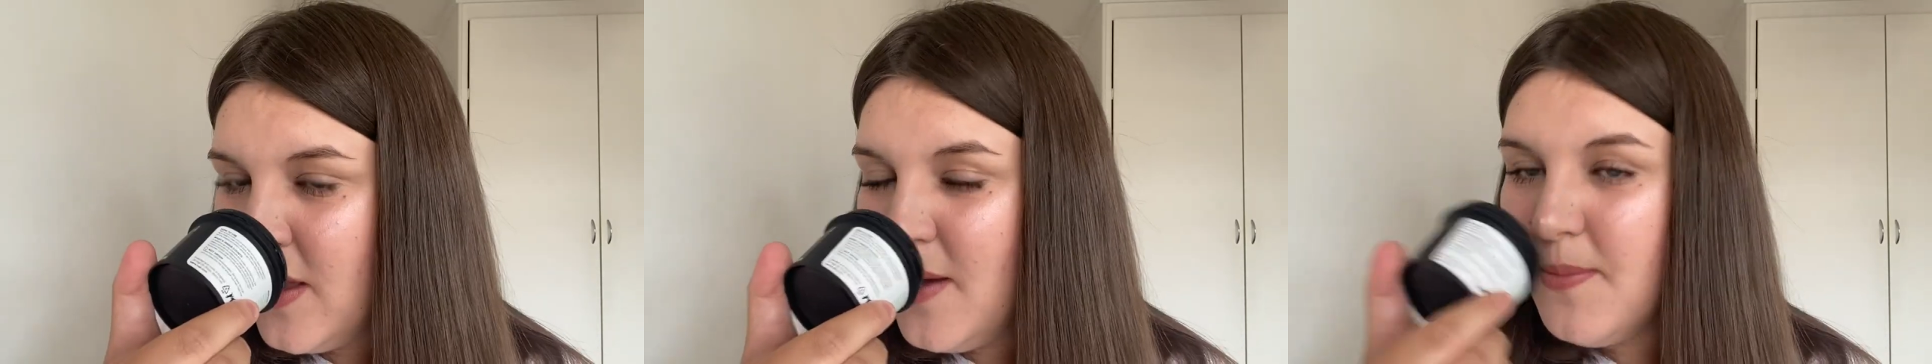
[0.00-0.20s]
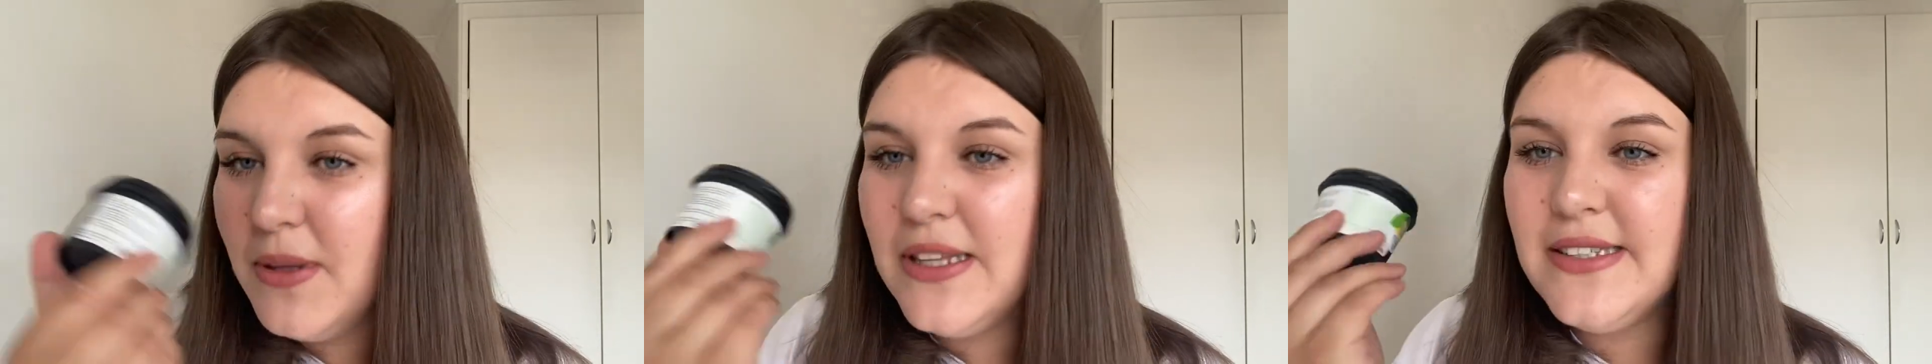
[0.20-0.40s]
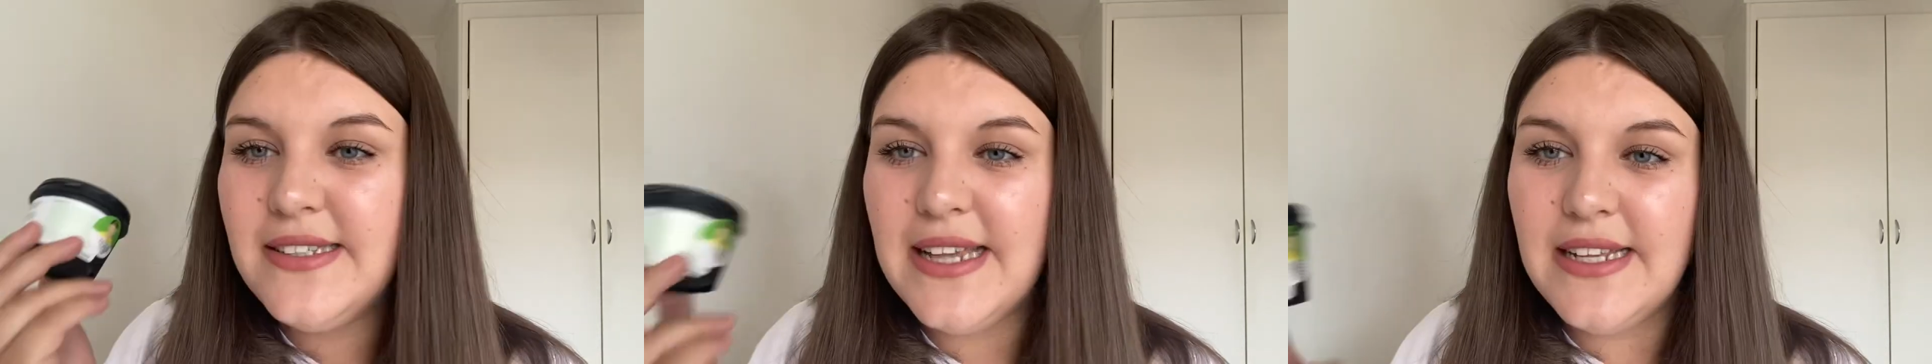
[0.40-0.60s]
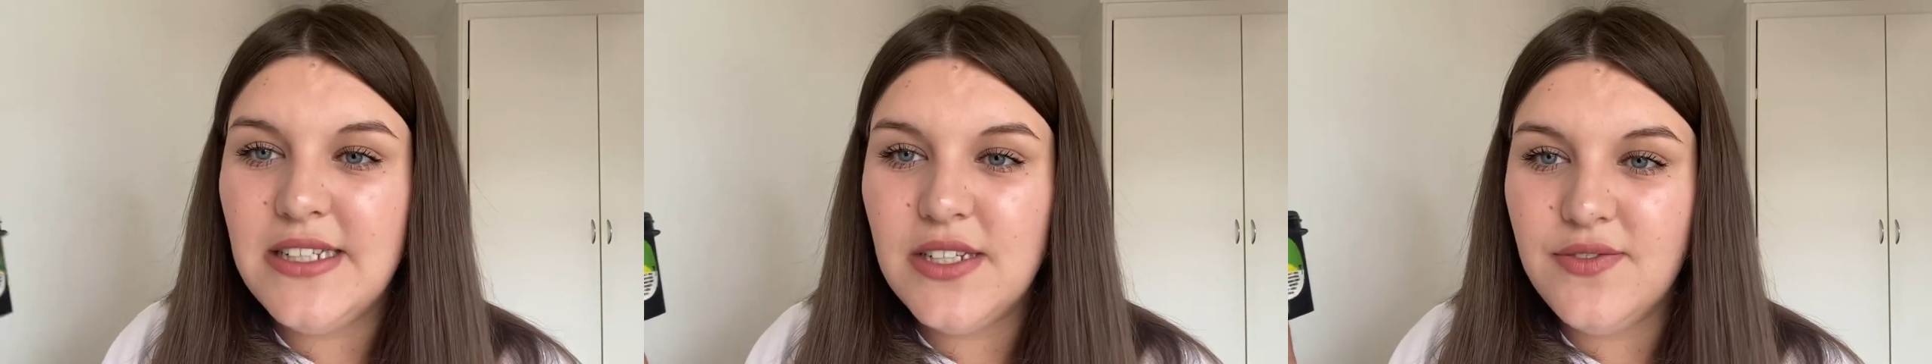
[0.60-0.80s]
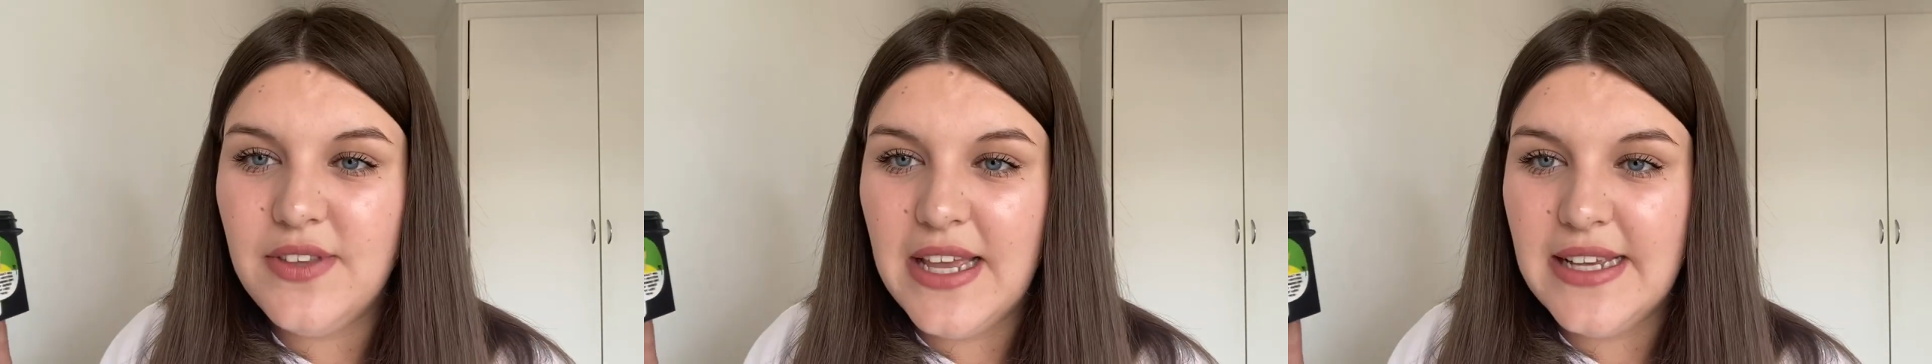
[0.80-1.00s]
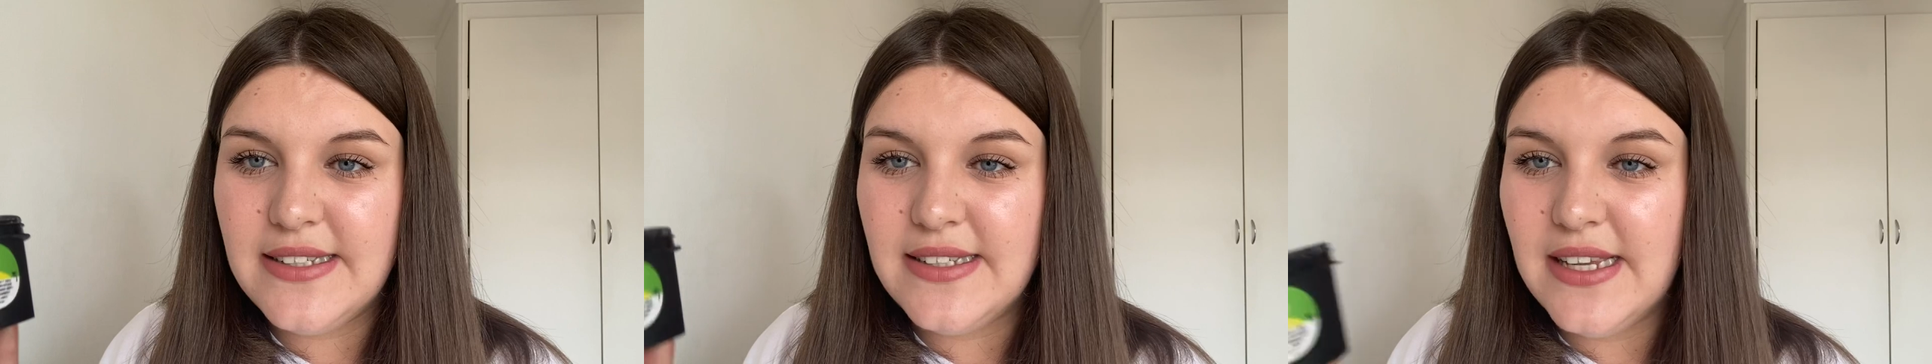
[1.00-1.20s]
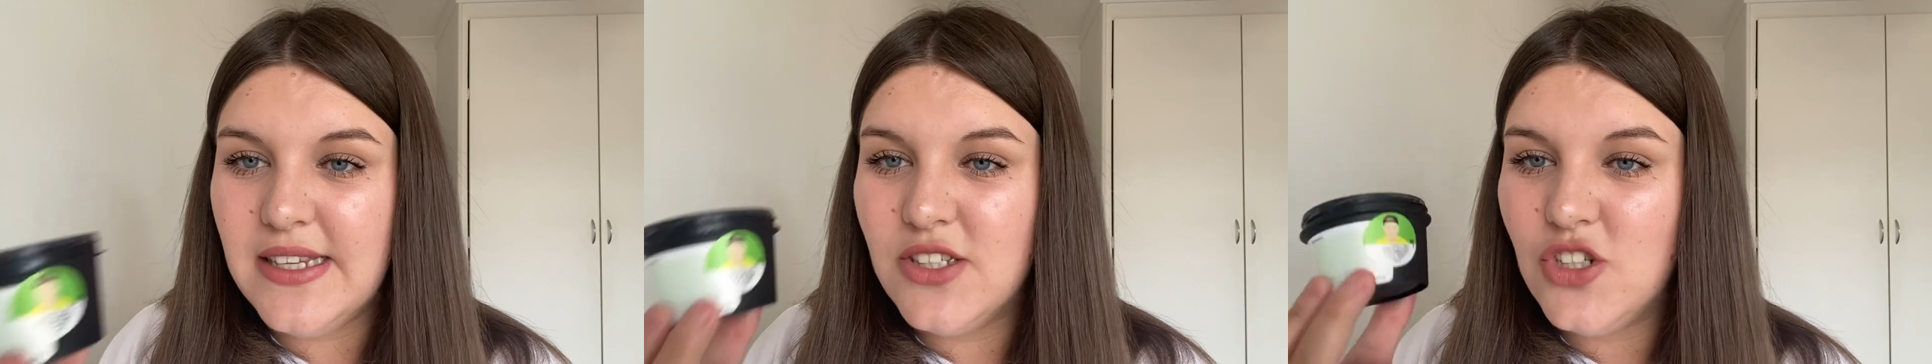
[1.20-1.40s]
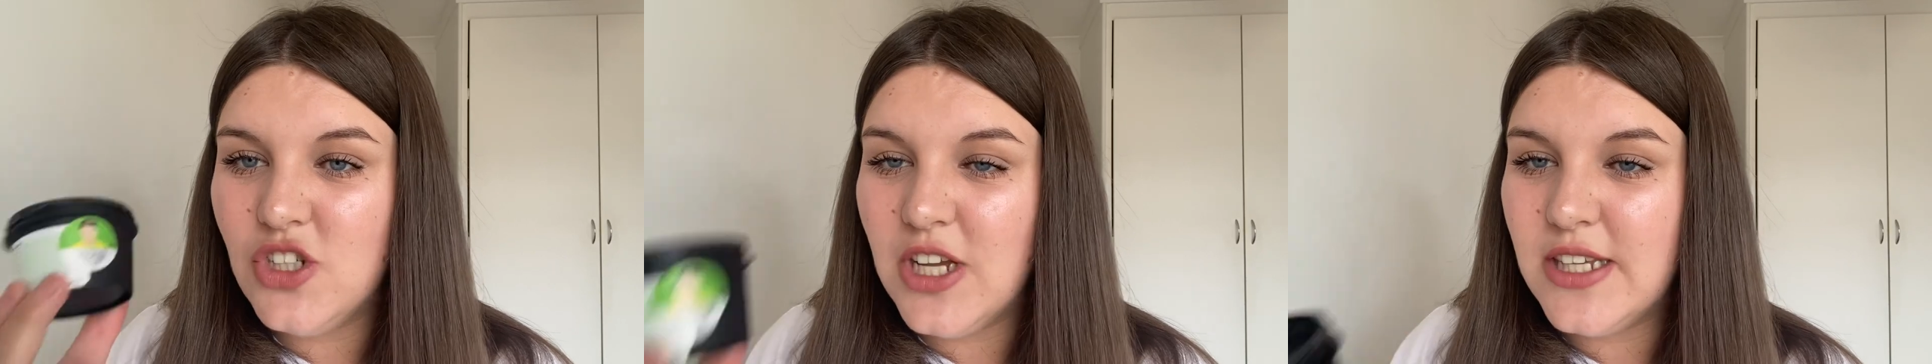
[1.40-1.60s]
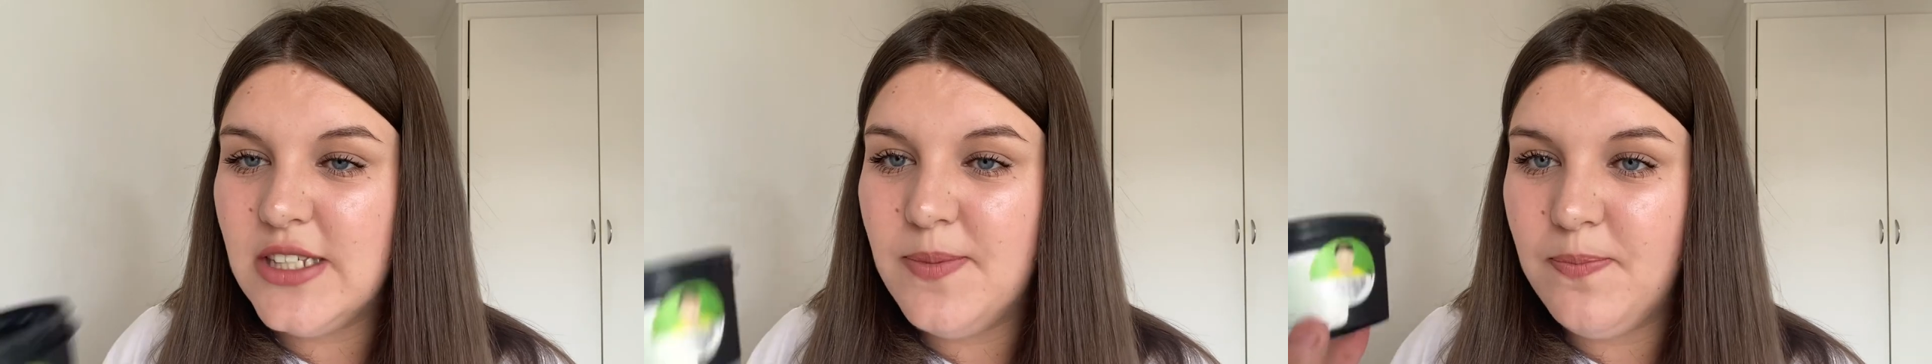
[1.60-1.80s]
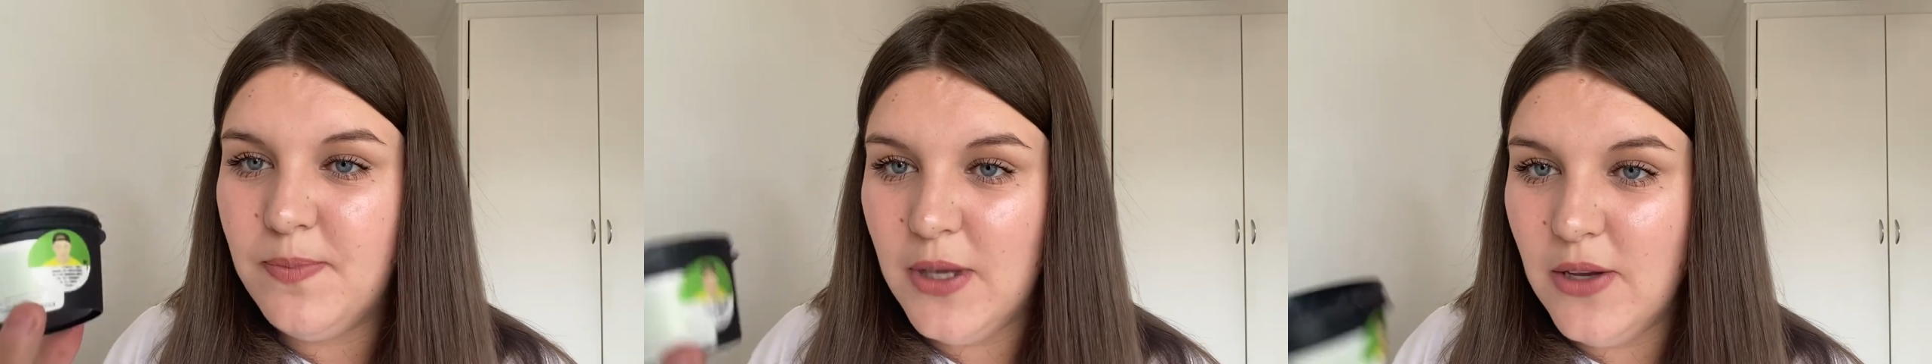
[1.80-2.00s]
but the scent of this is
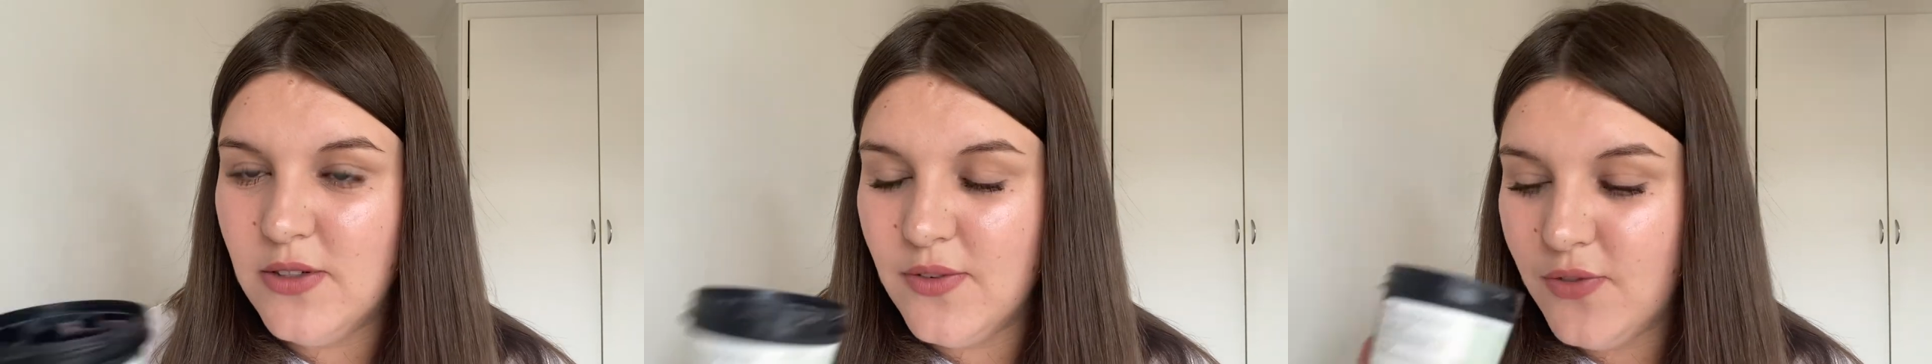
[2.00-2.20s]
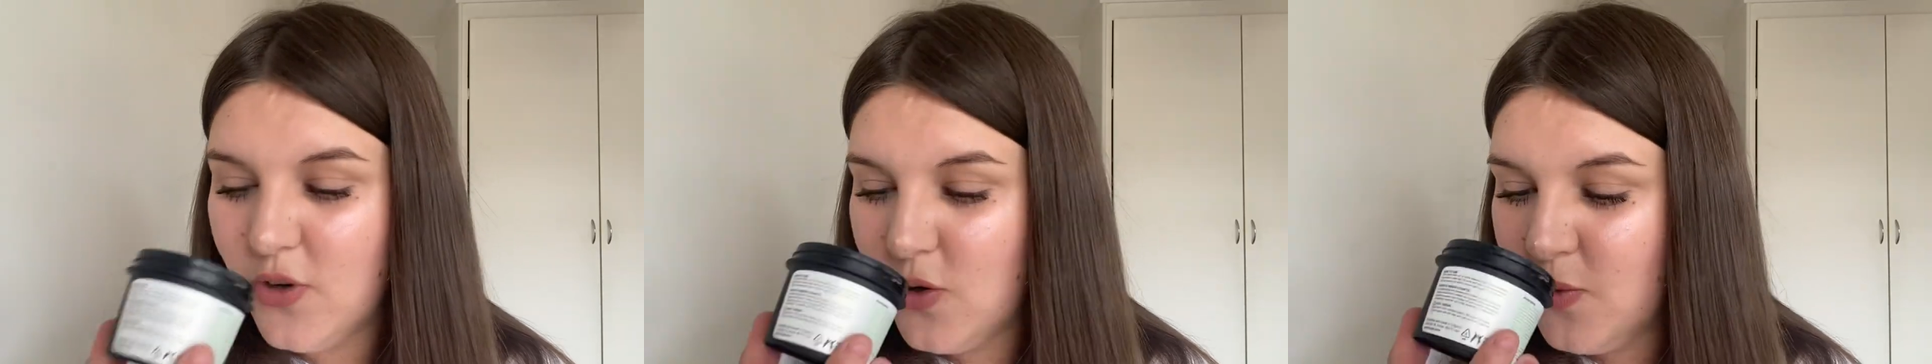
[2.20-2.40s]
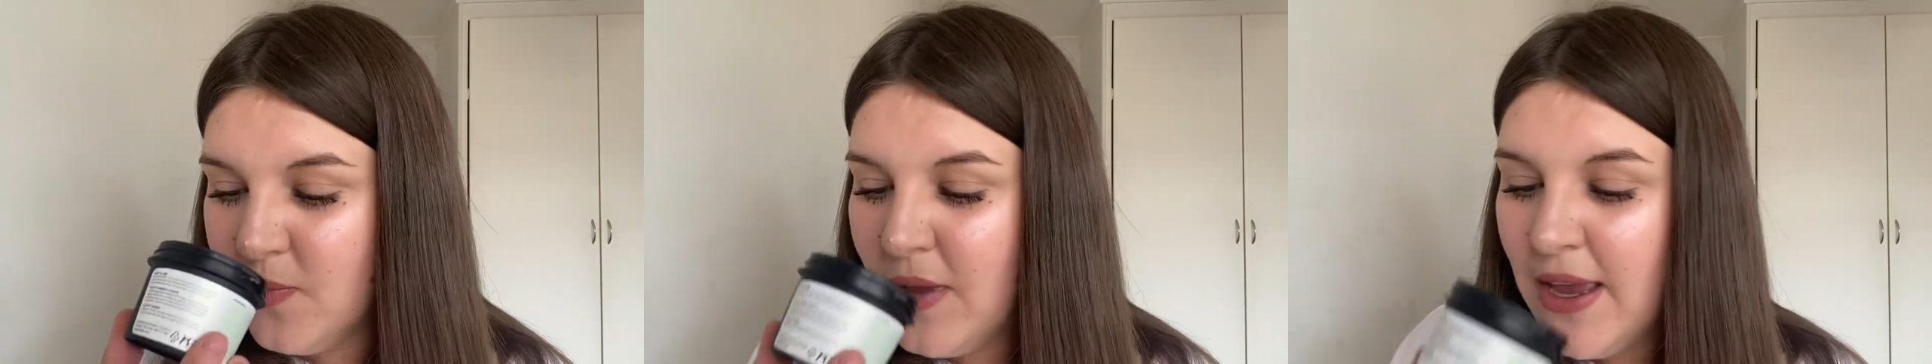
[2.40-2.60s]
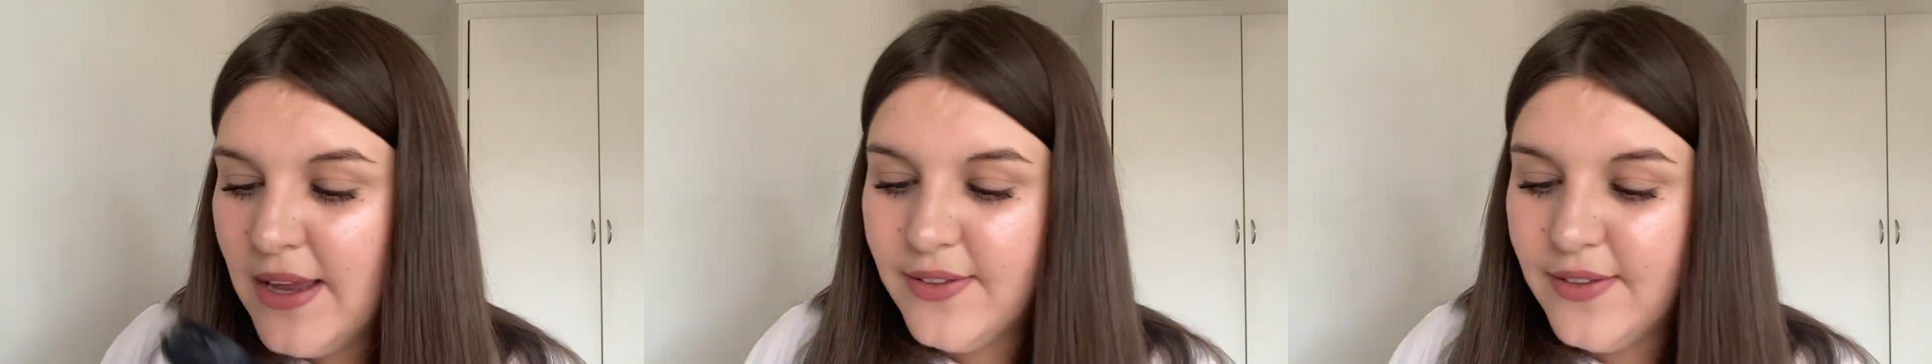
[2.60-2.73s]
just beautiful.